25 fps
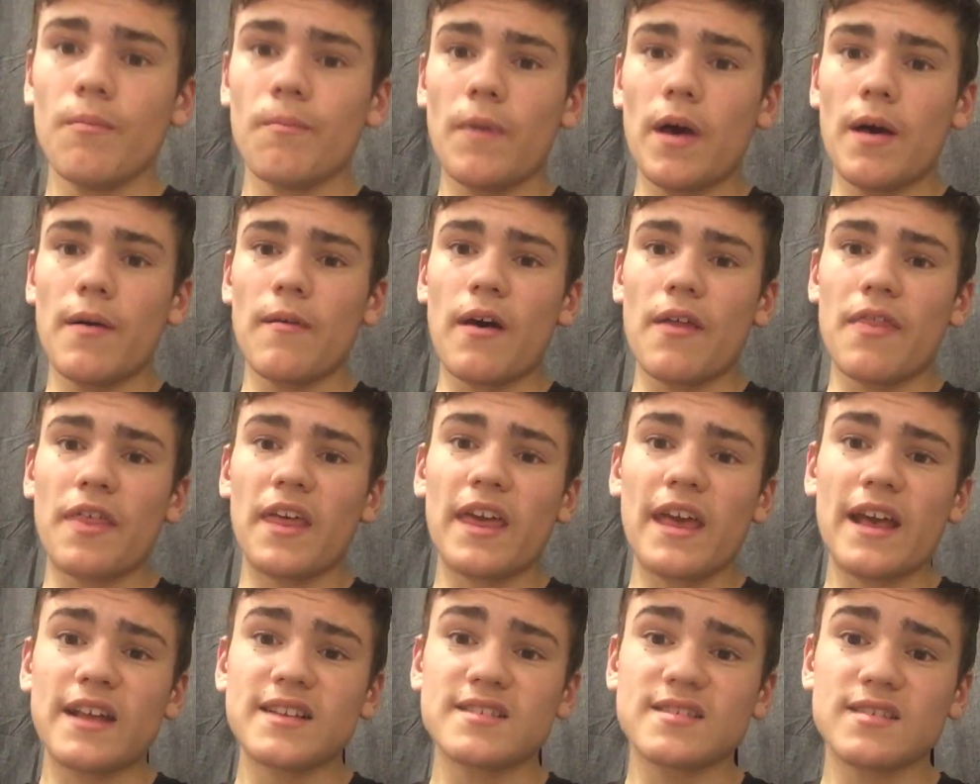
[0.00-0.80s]
I
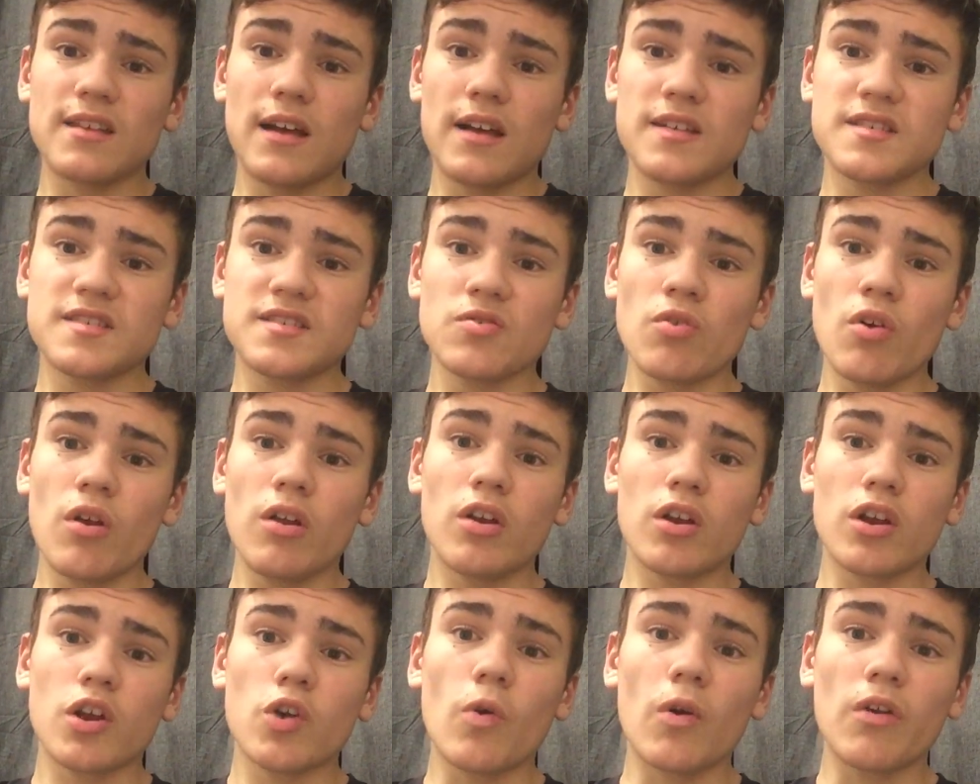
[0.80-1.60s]
think he had still a
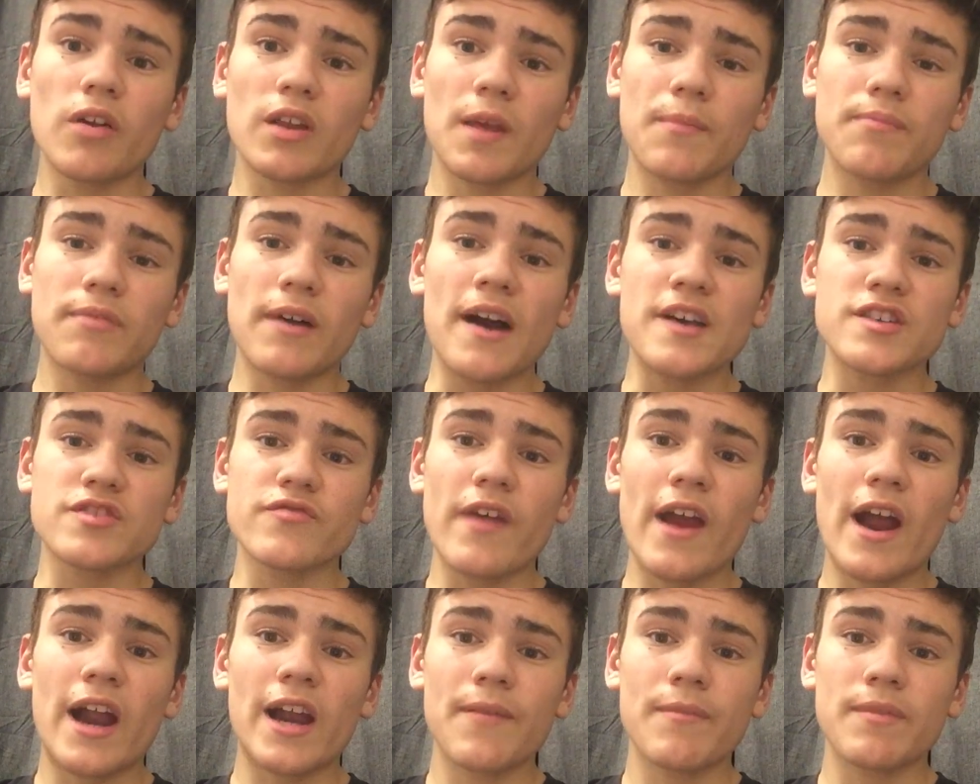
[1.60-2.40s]
lot of quality players
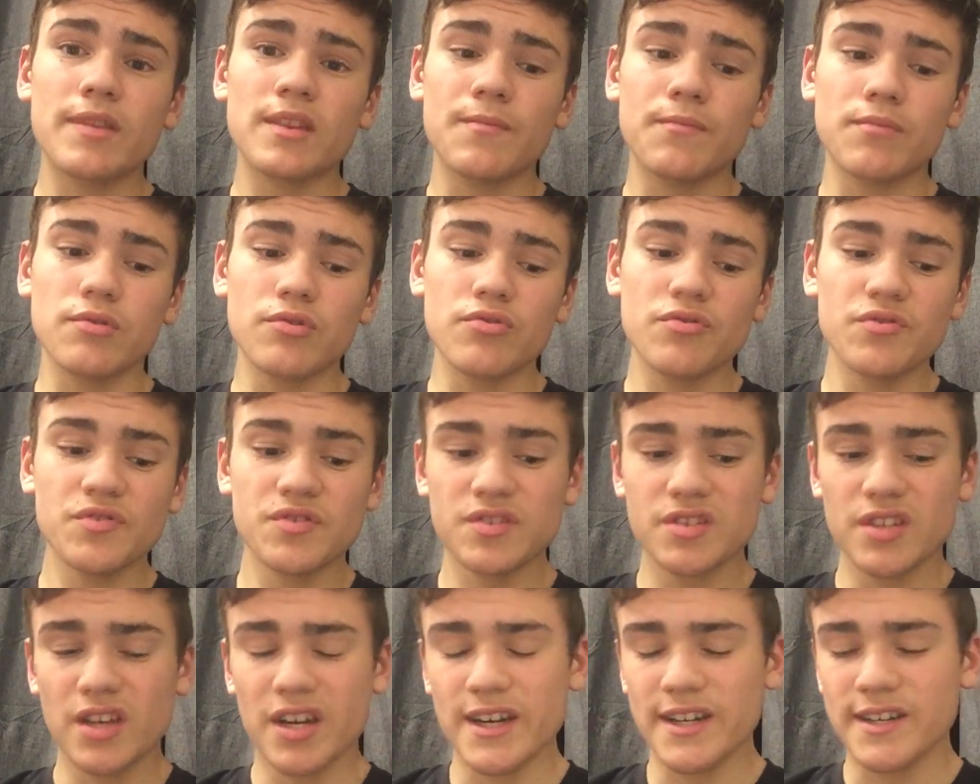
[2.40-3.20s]
around him in the
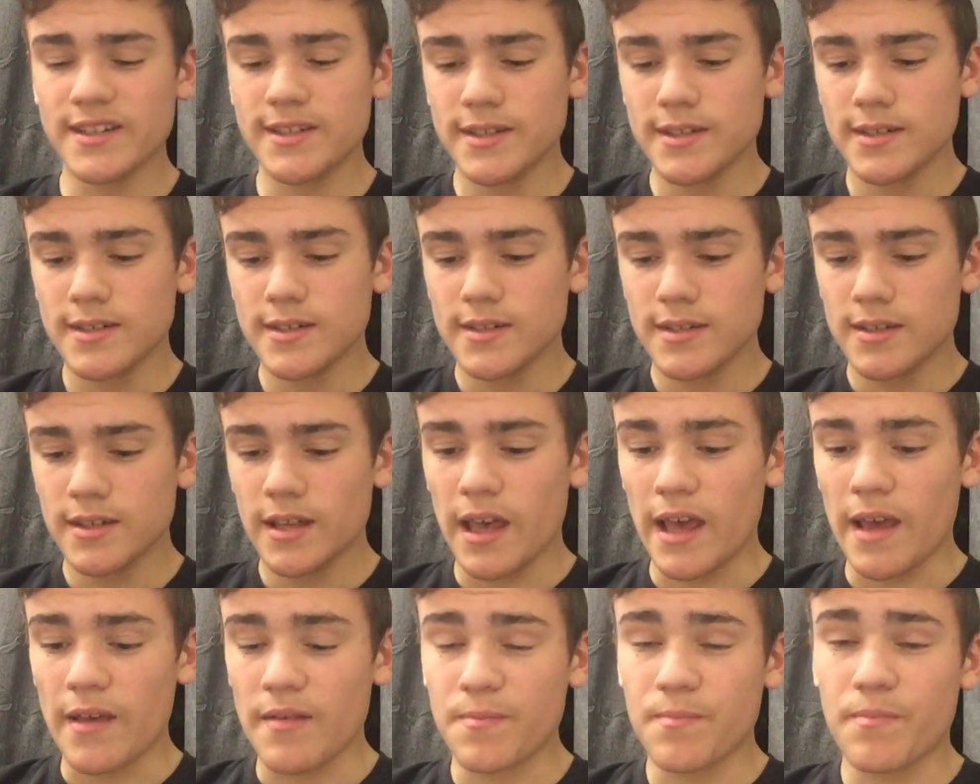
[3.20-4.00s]
Blues. So
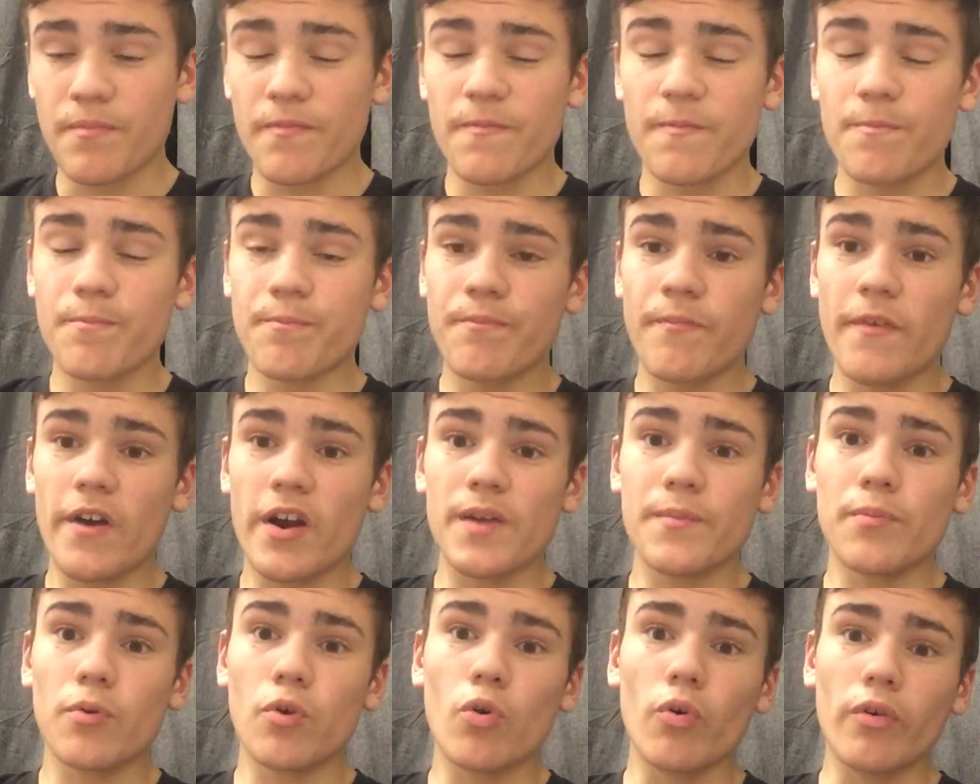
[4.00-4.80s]
yeah,
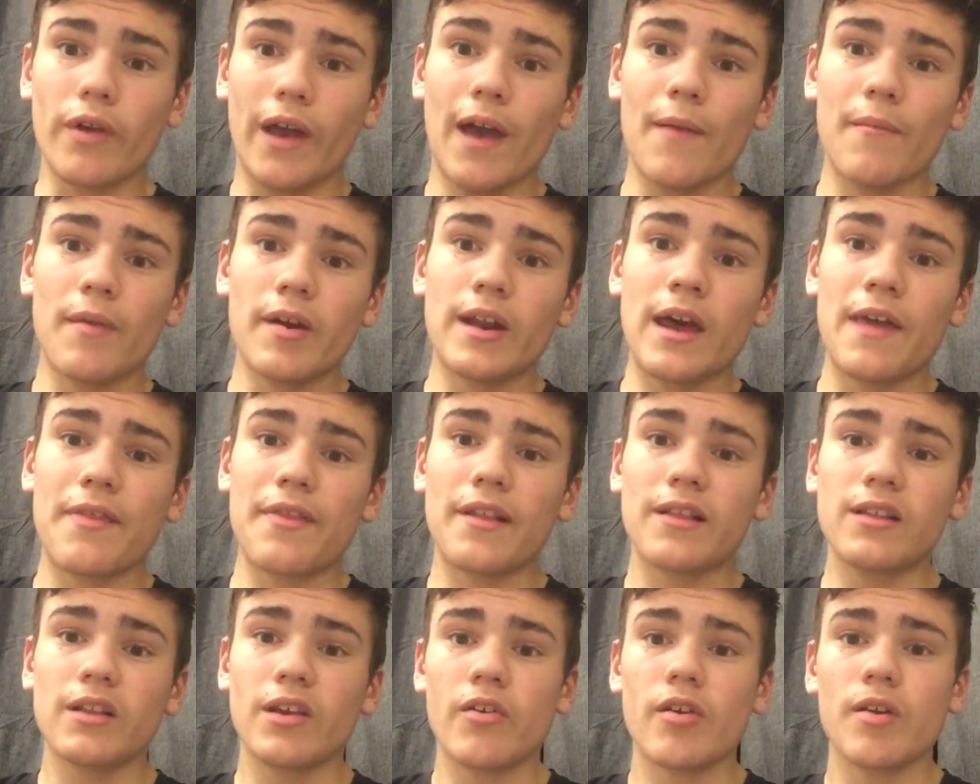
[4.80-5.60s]
very poor game by
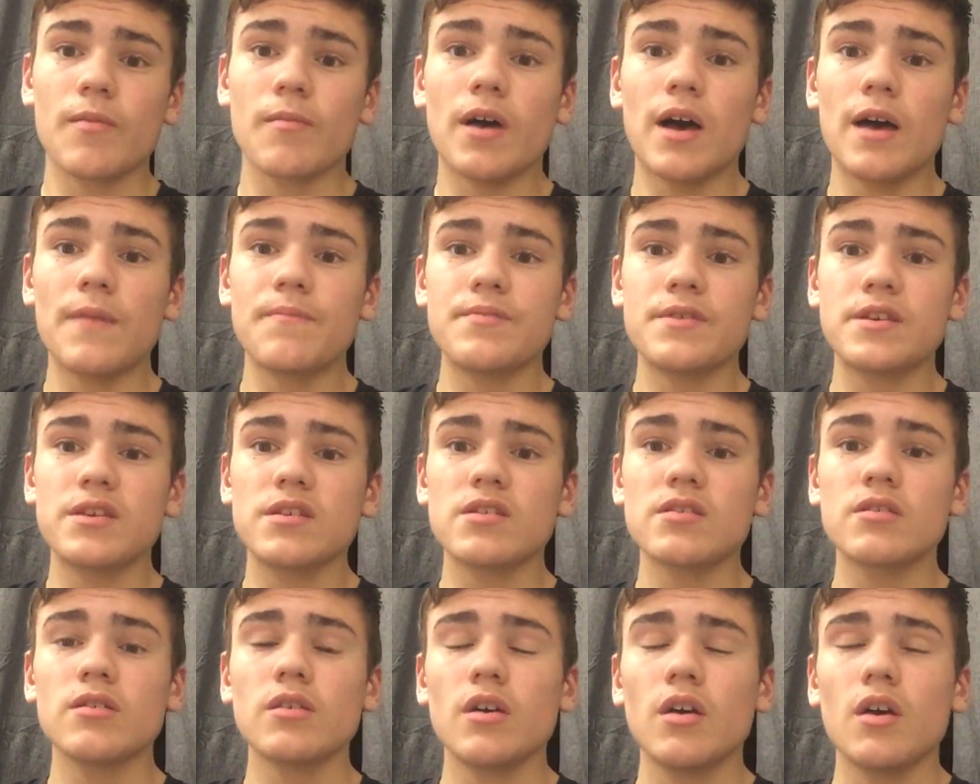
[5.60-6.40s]
Nathan Cleary in my
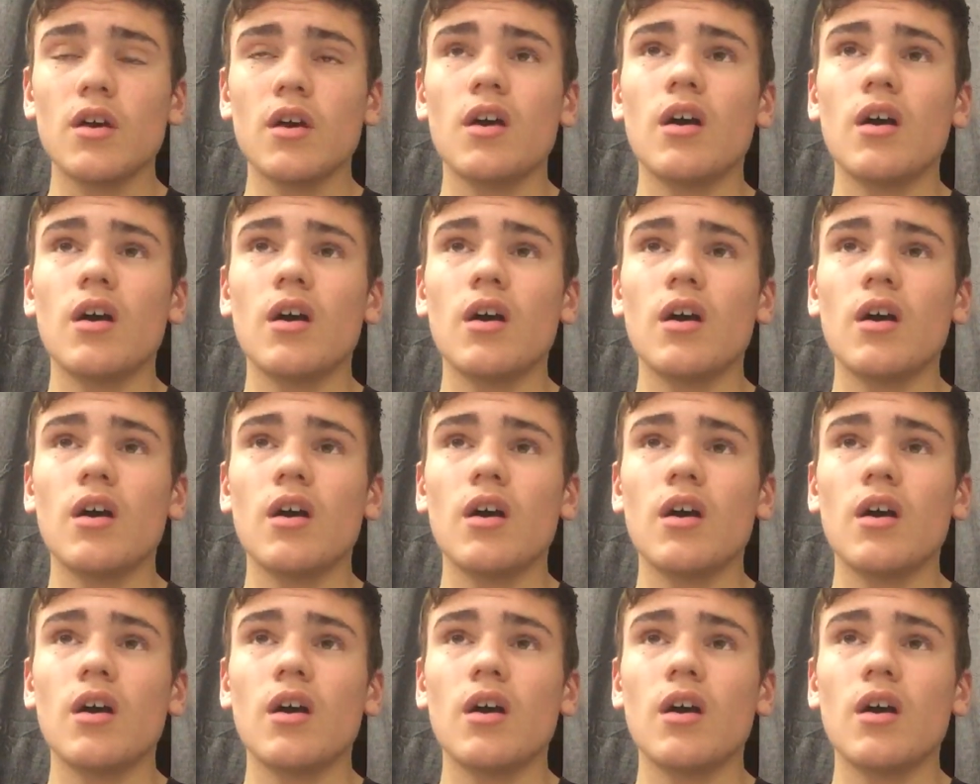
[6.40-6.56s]
opinion.